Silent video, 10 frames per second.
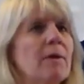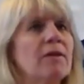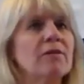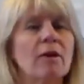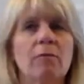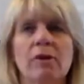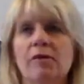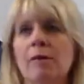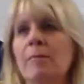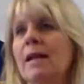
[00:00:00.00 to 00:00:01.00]
based on
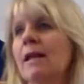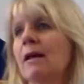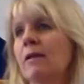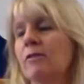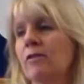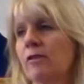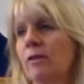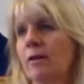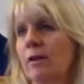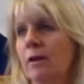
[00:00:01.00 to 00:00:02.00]
what somebody else
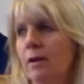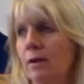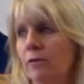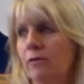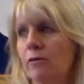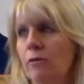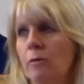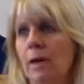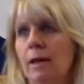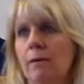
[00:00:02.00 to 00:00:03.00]
is
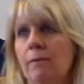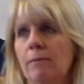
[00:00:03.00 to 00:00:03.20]
doing.